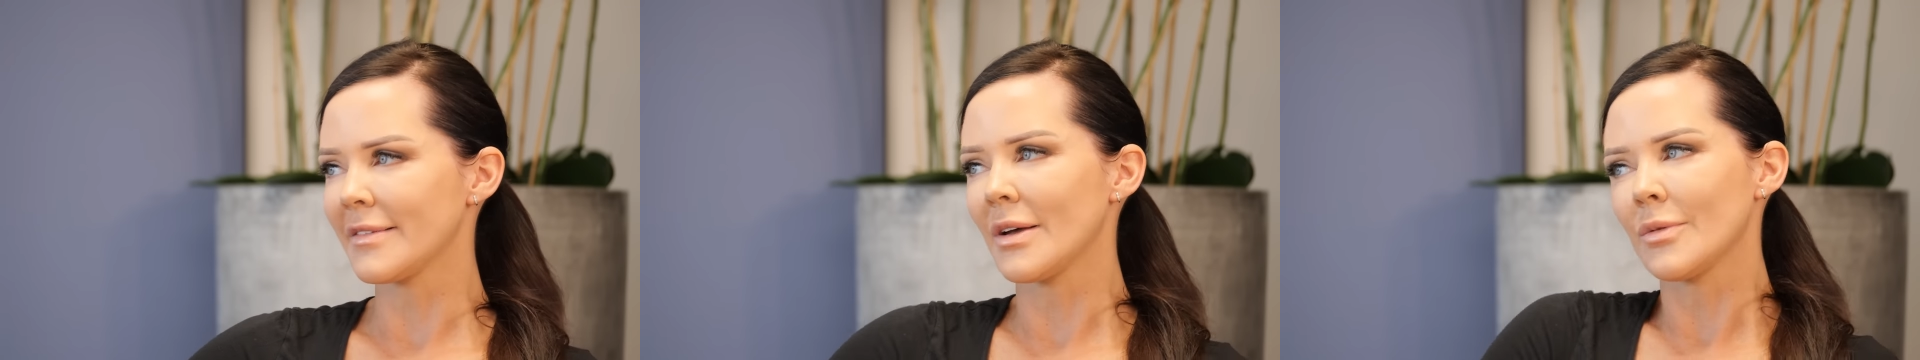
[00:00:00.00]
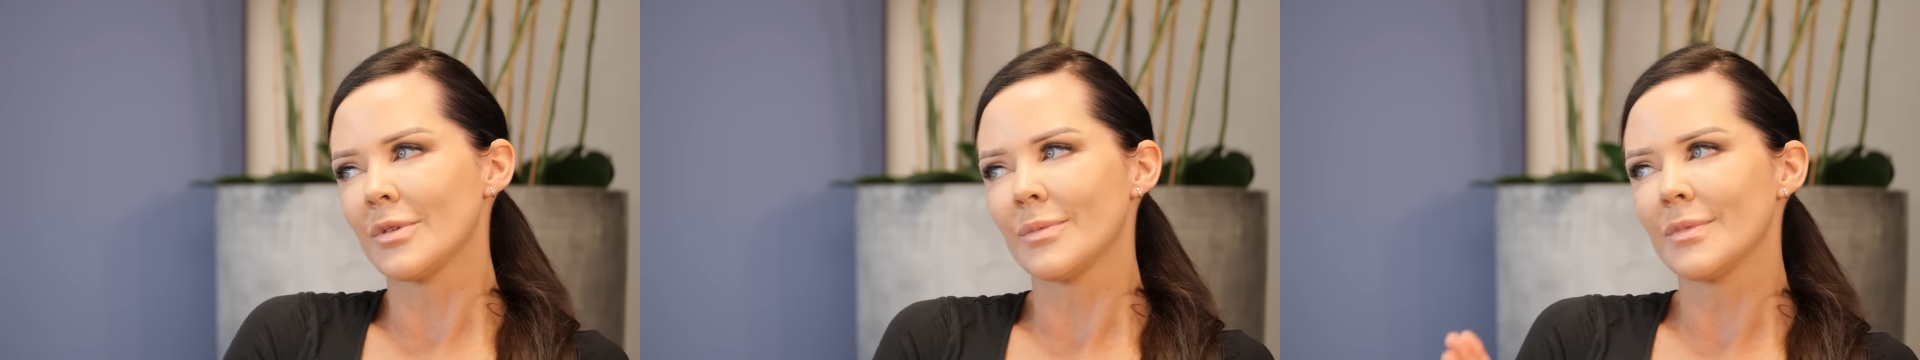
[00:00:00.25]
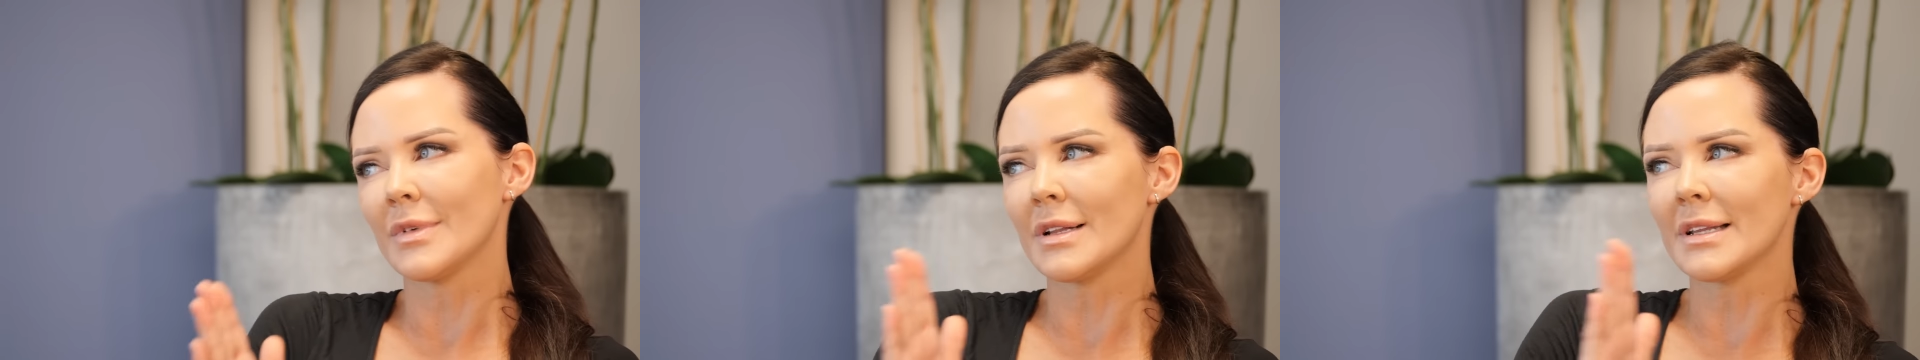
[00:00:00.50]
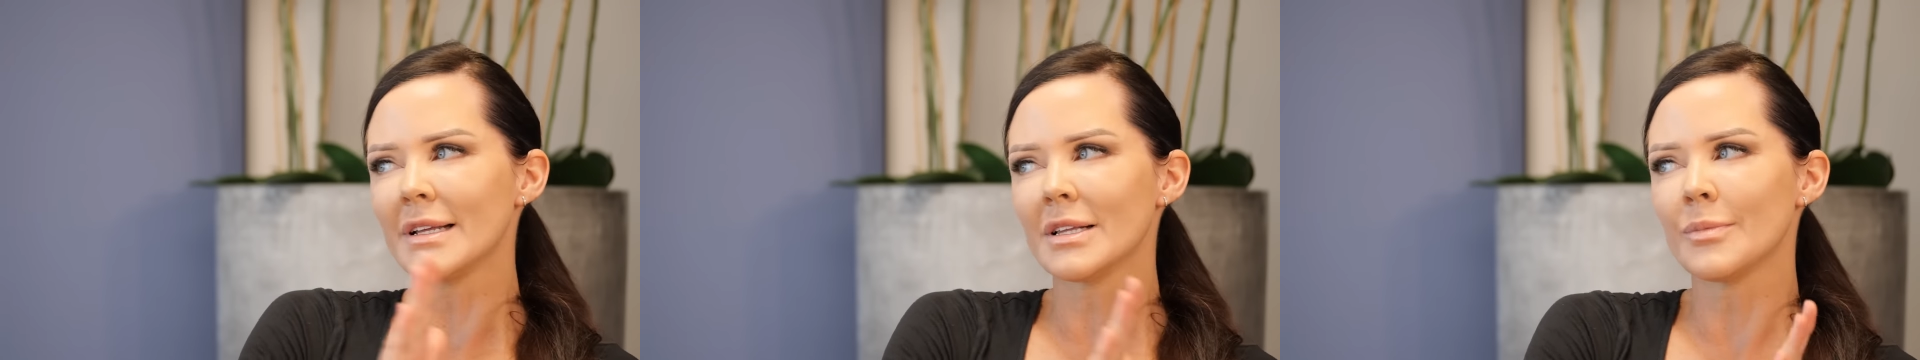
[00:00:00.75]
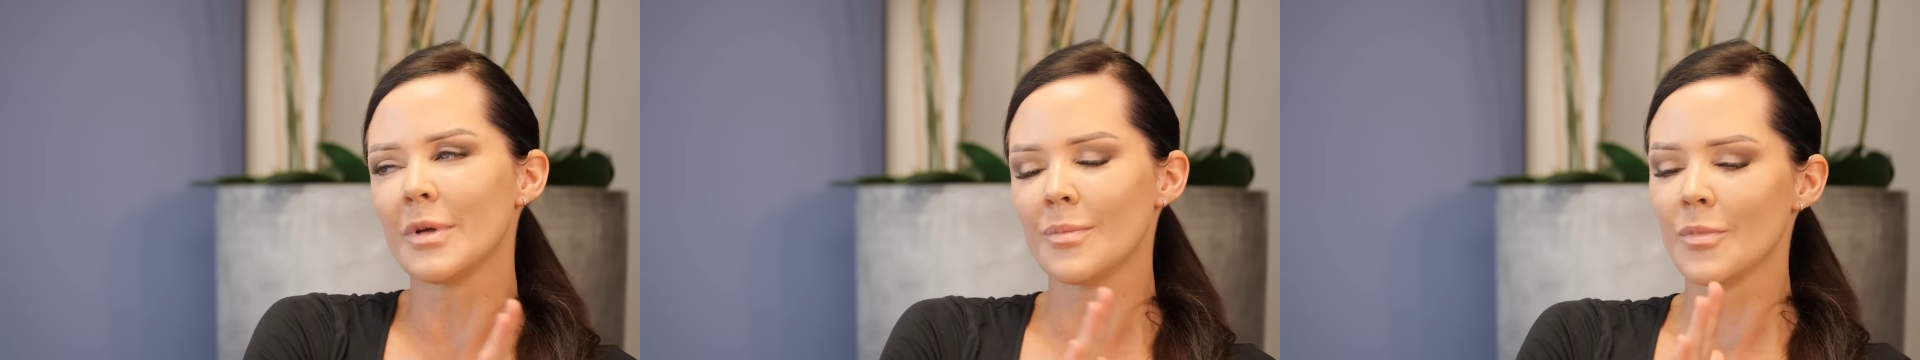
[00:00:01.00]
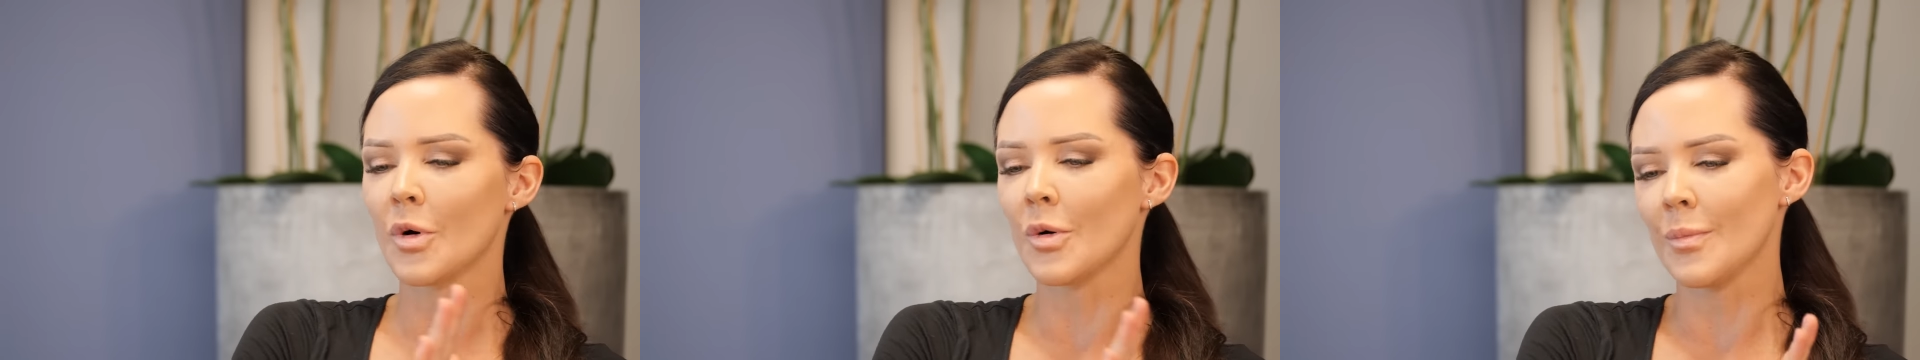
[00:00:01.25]
That was a little
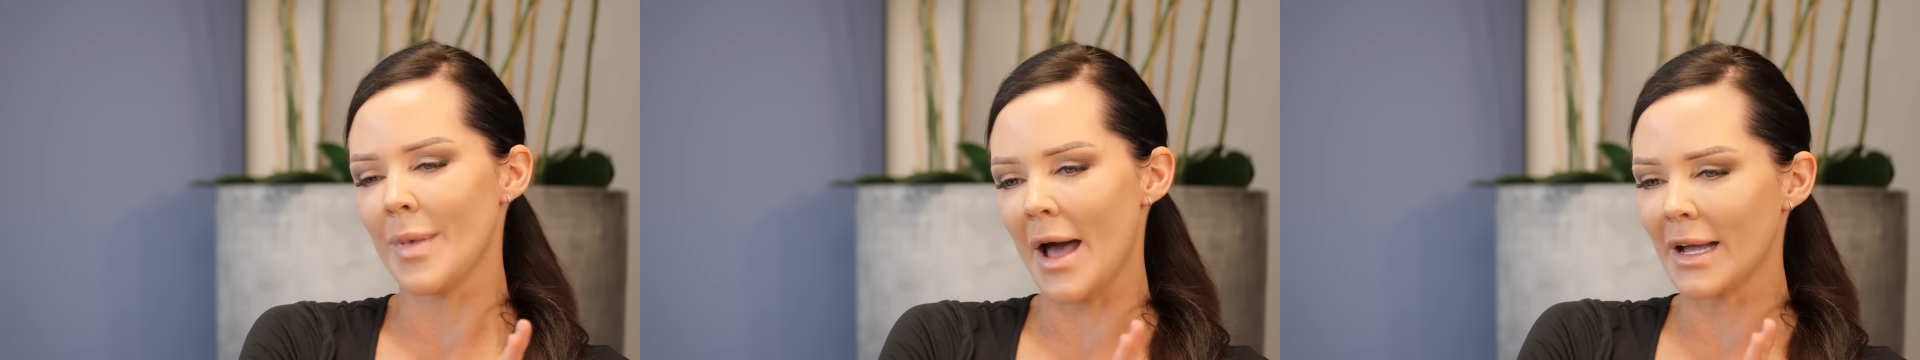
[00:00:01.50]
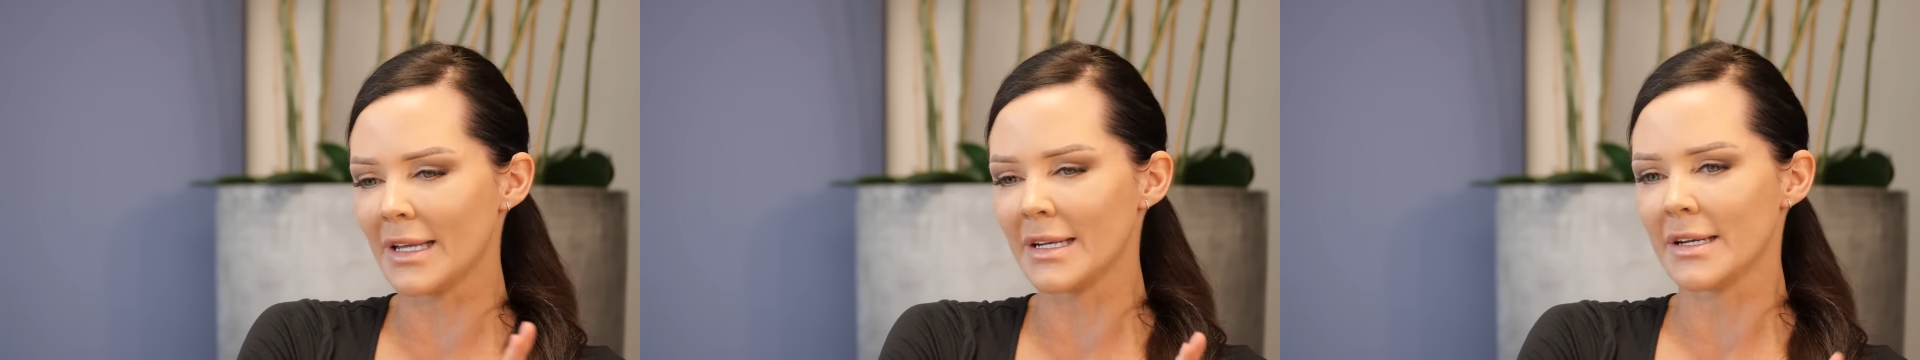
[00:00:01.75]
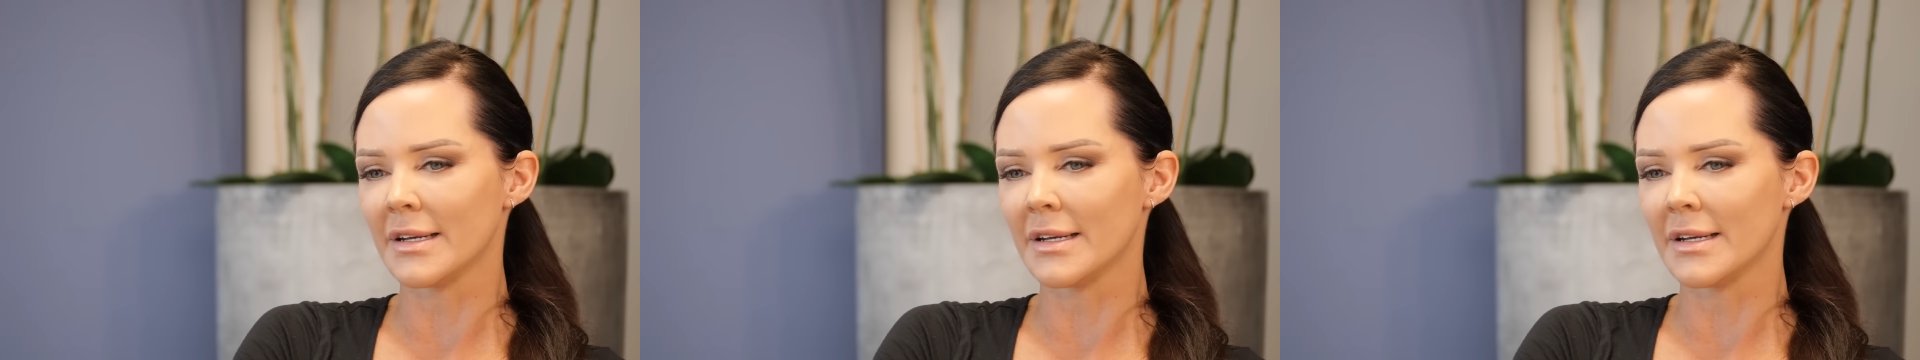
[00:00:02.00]
bit more back in